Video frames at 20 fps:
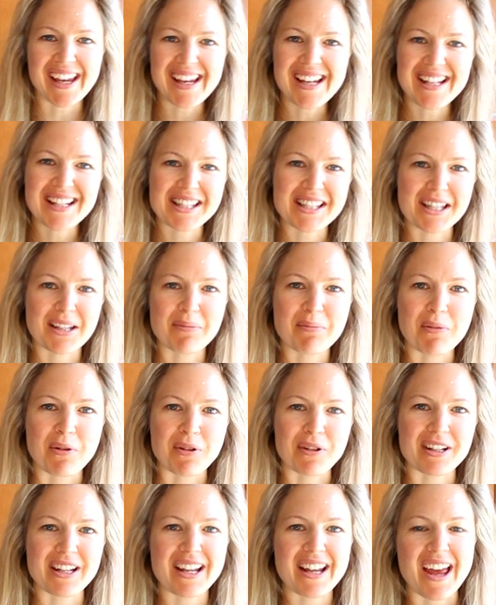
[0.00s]
It's the
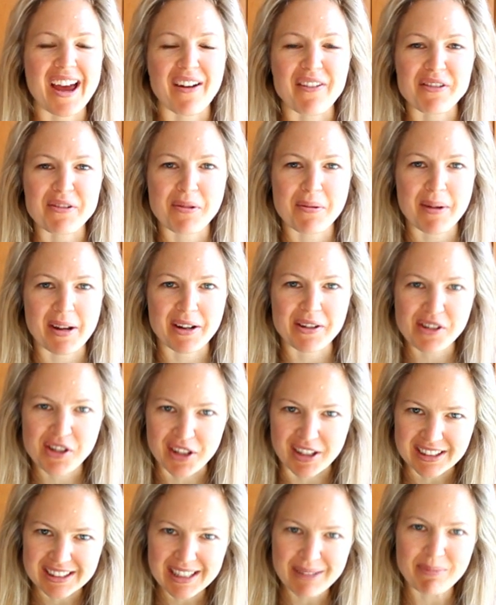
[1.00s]
morning after we made our
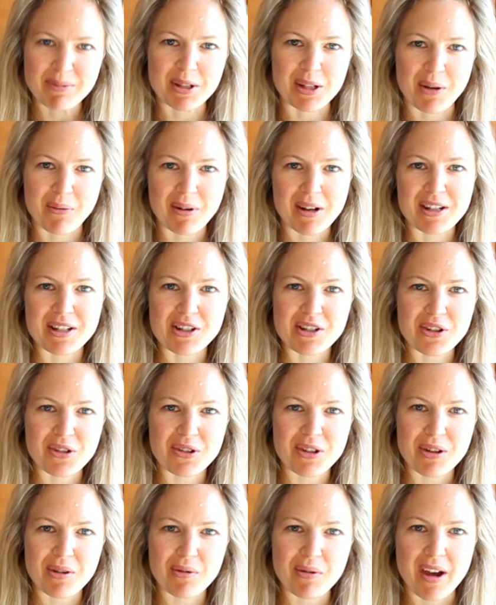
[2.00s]
chocolate, so I wanted to show
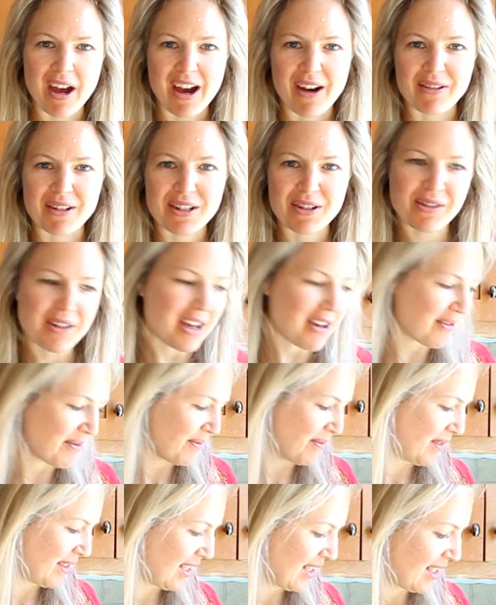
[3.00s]
you how it turned out.
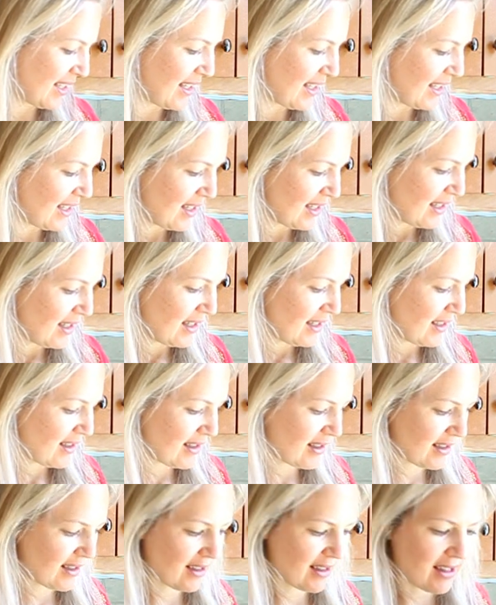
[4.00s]

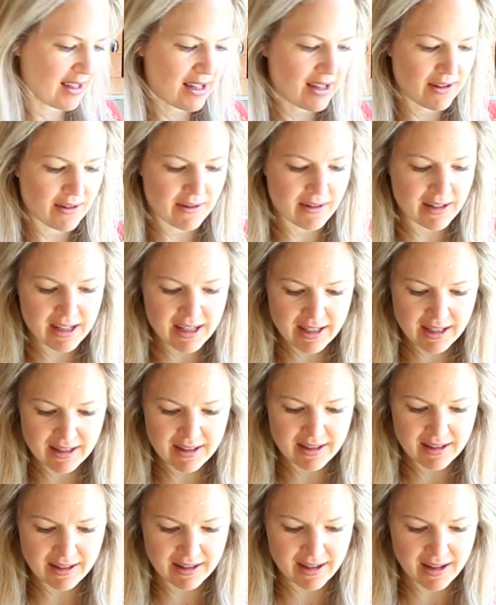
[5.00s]
Here it is,
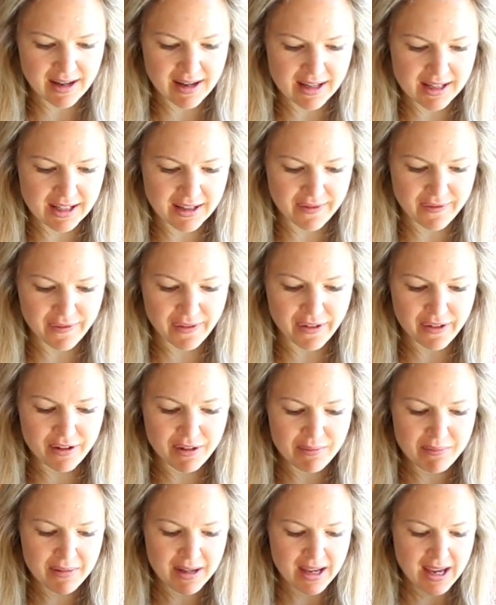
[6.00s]
nice and
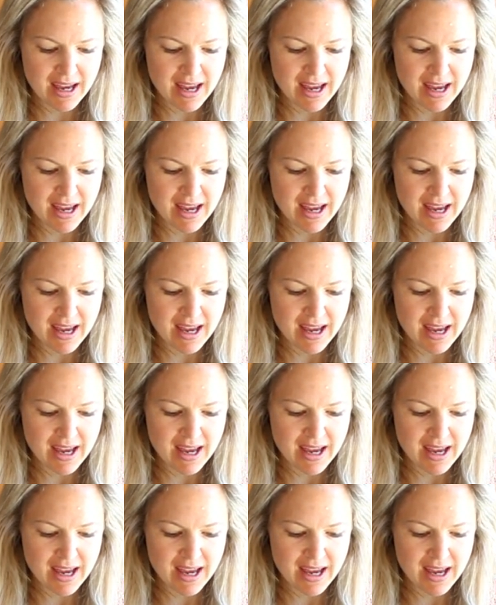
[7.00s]
firm.